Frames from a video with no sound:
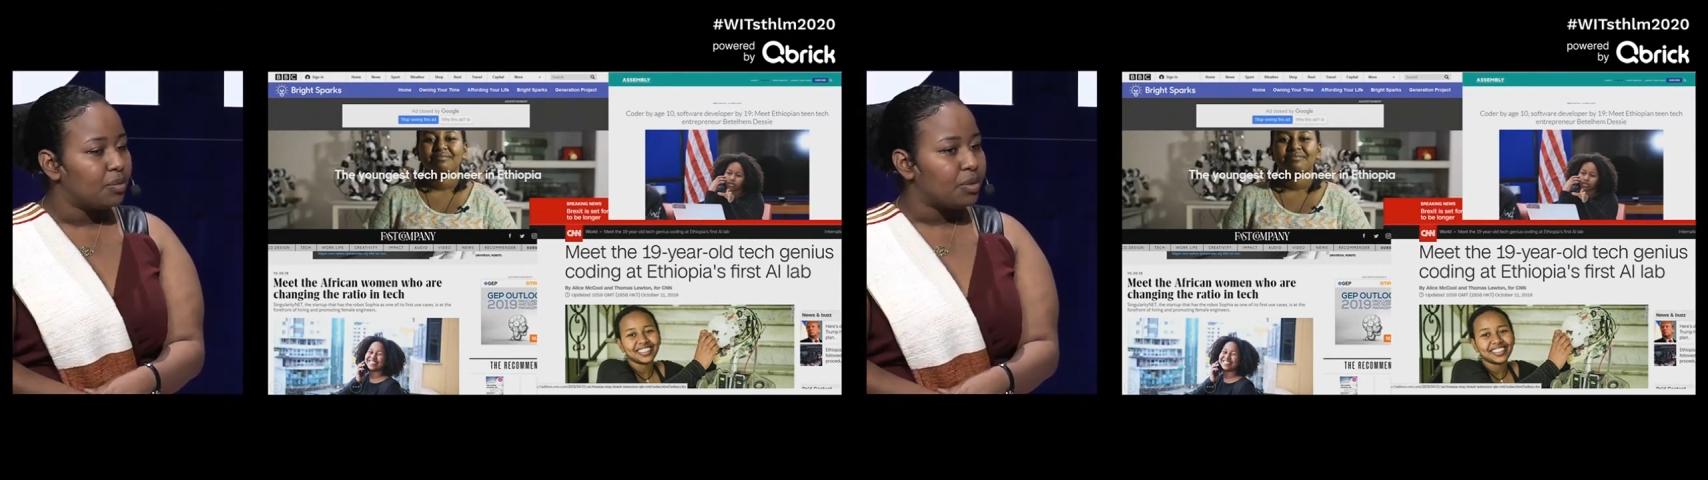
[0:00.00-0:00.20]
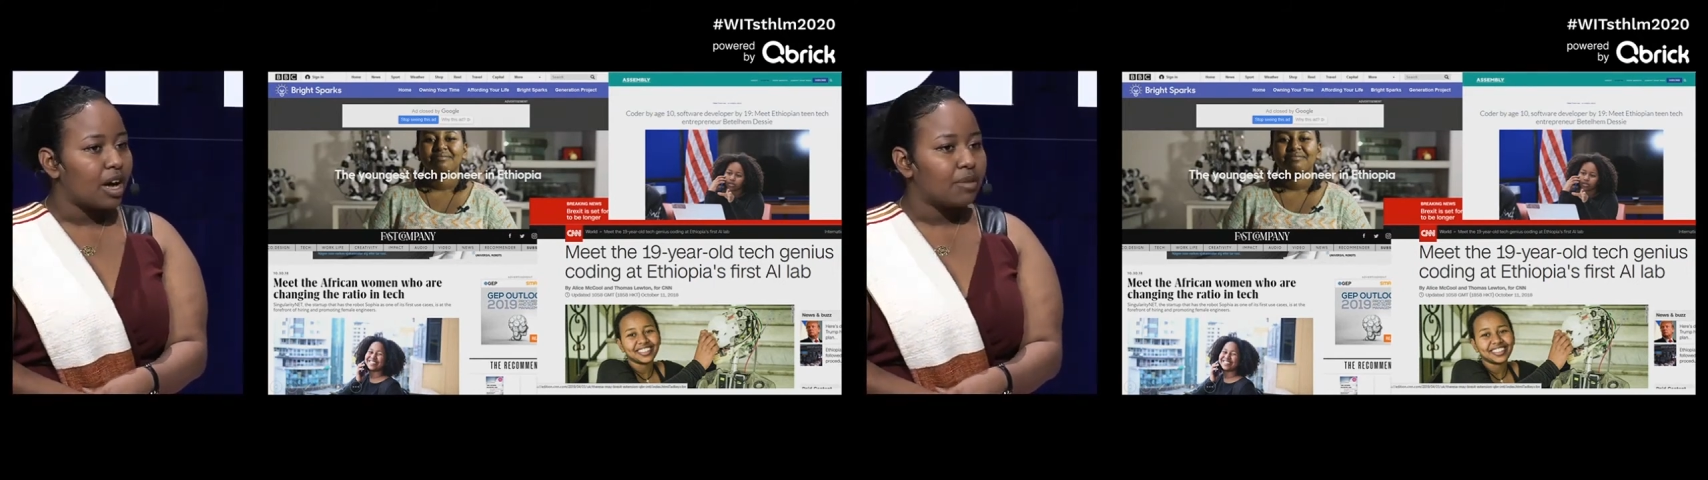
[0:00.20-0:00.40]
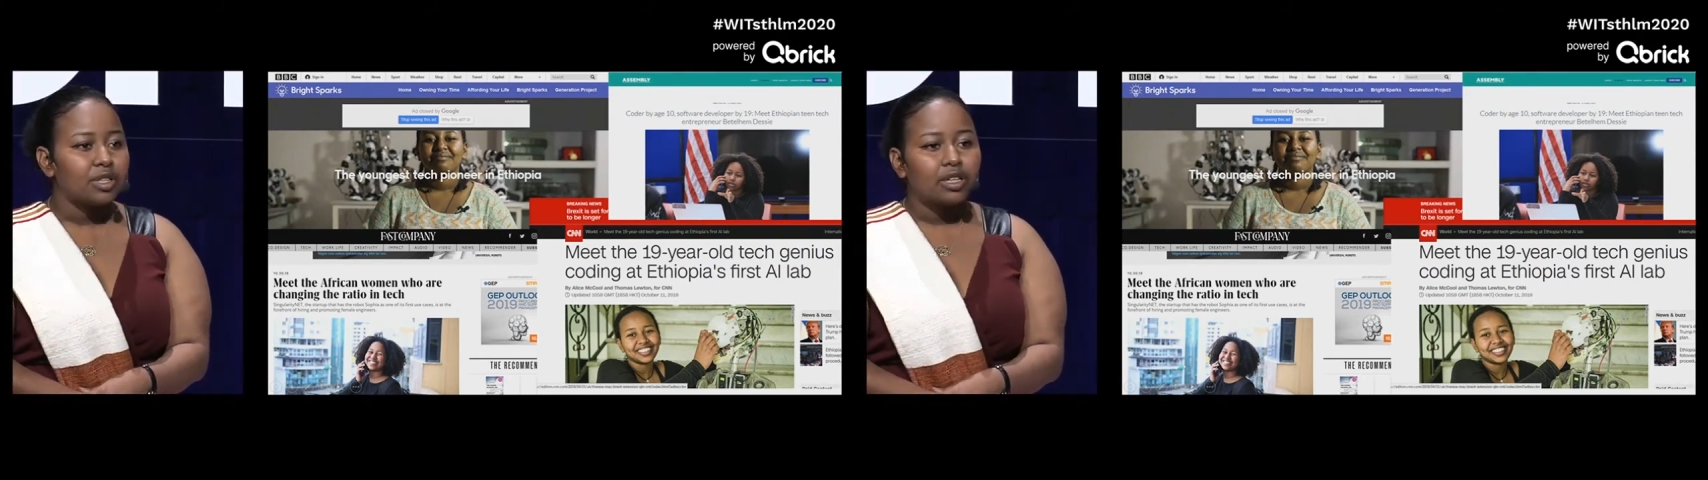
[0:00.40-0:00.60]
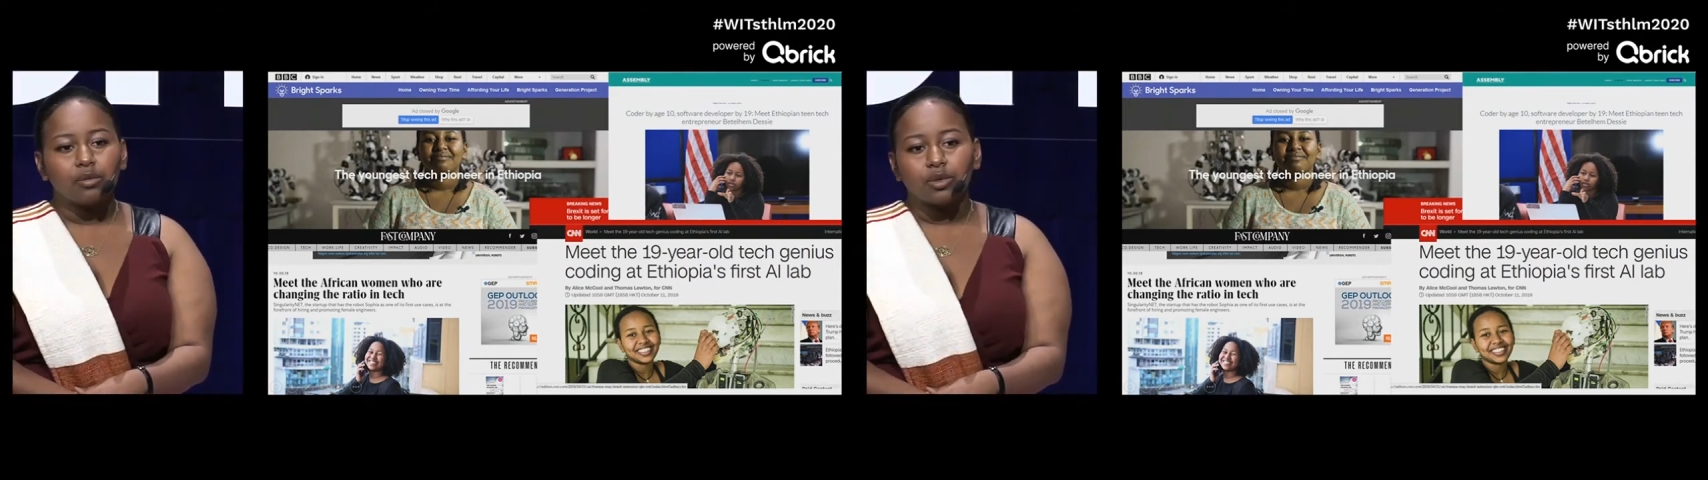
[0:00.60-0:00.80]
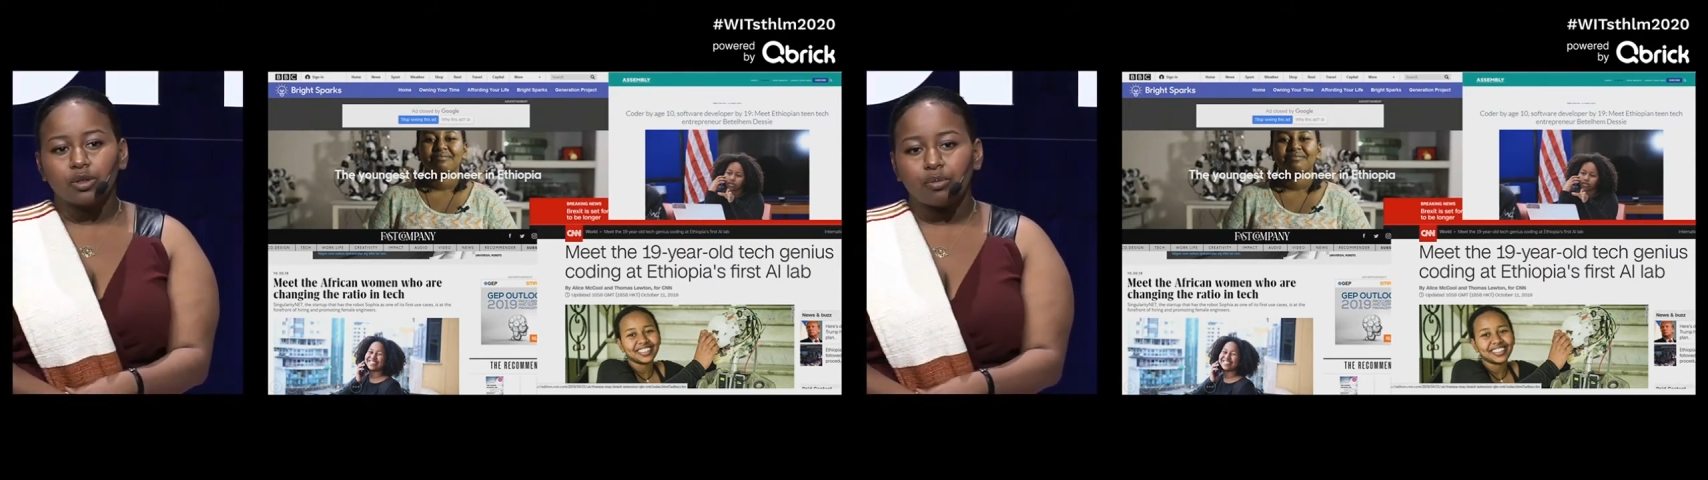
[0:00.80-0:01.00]
We have been
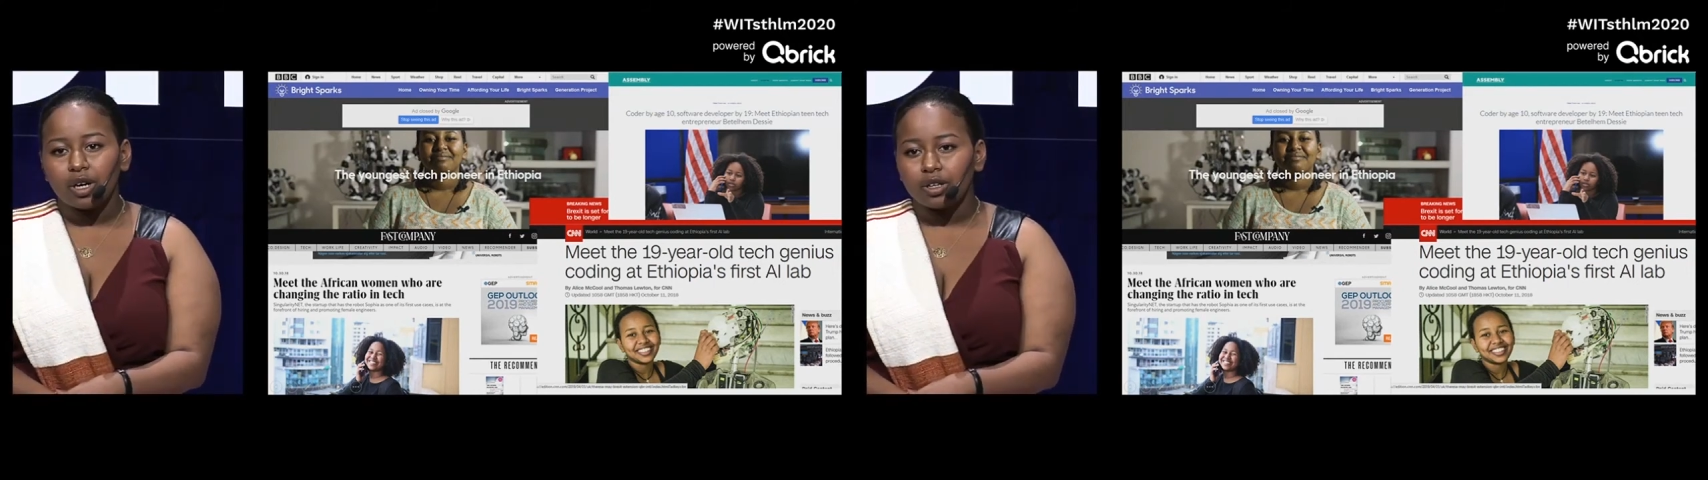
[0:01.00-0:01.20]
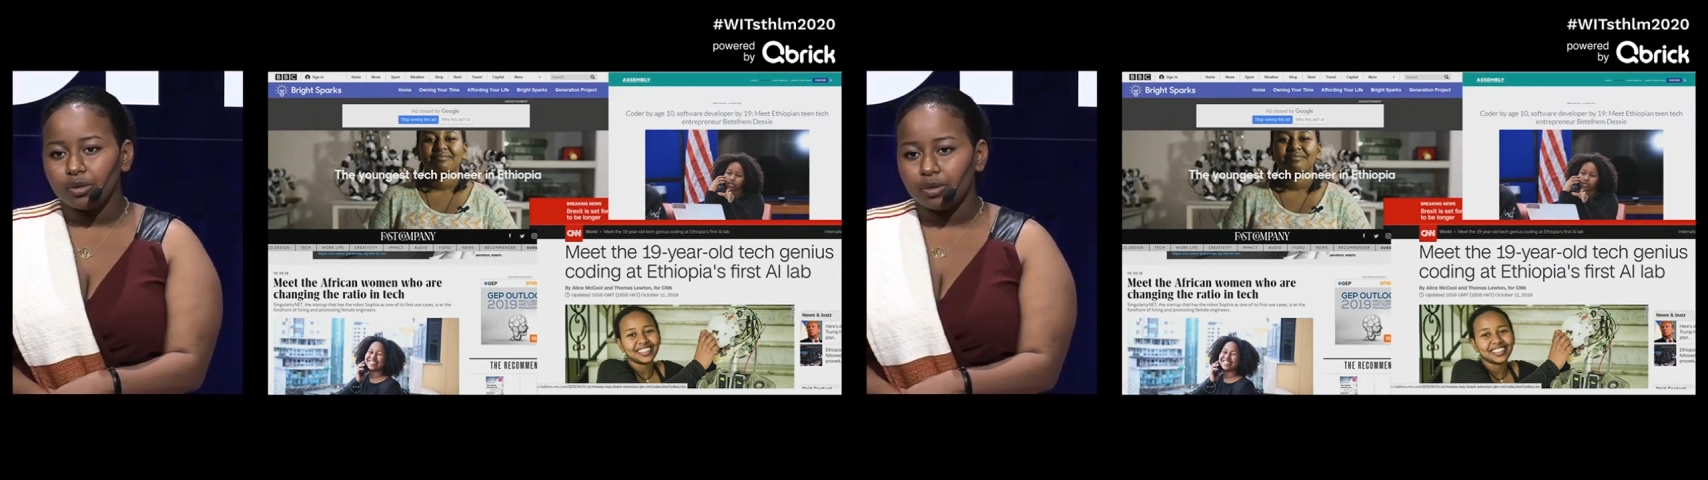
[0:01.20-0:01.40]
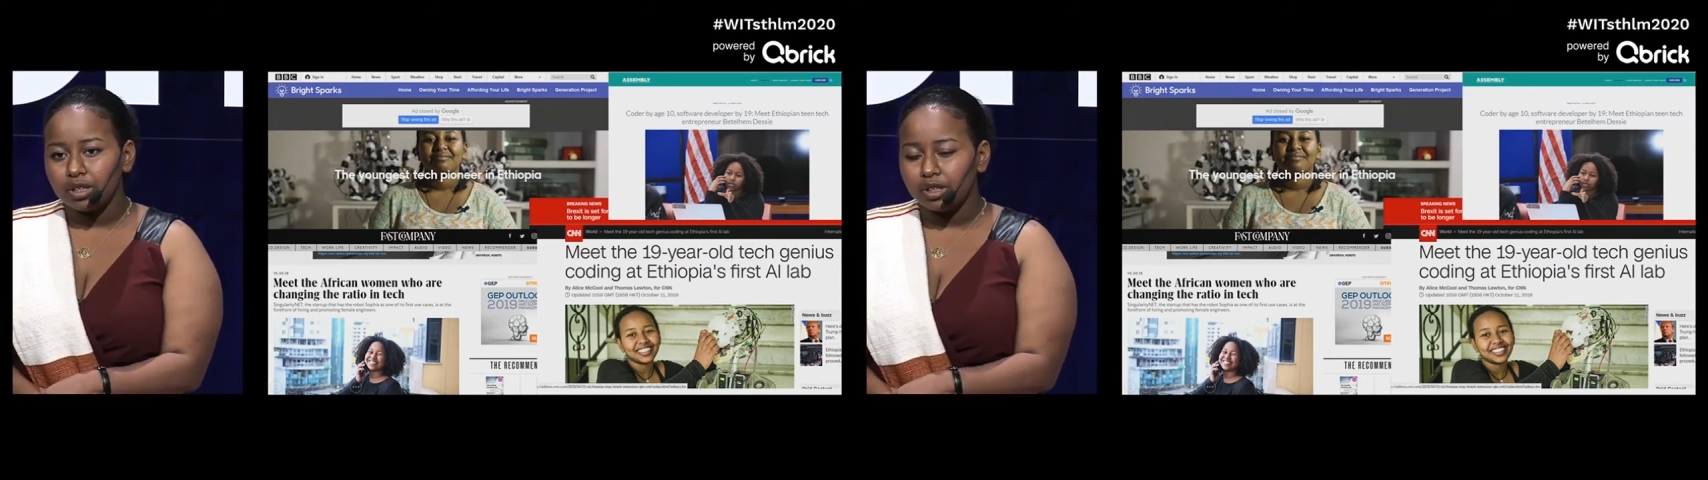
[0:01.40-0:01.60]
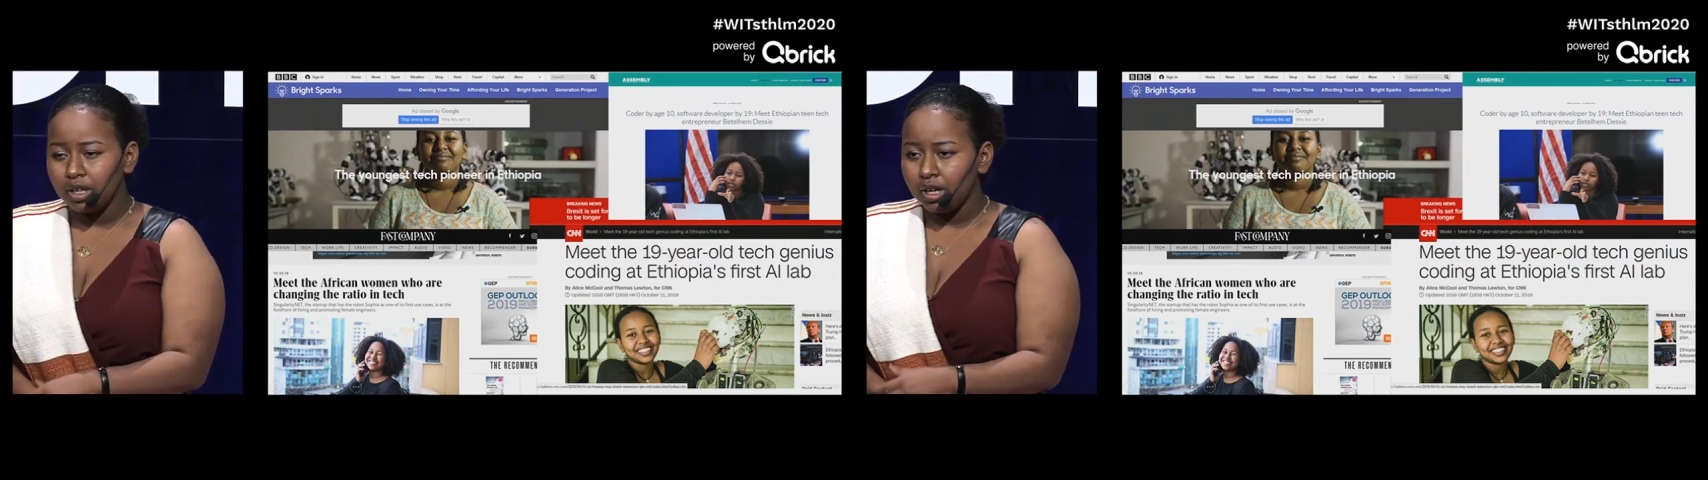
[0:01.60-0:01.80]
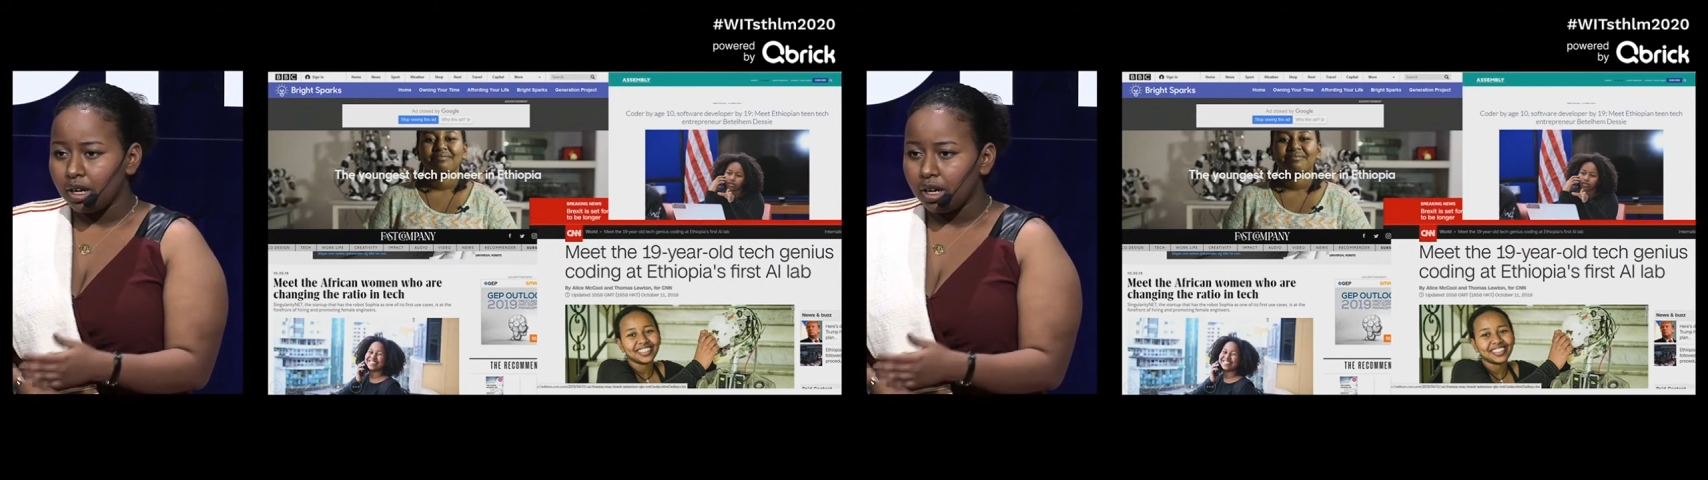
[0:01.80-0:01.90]
able to partner with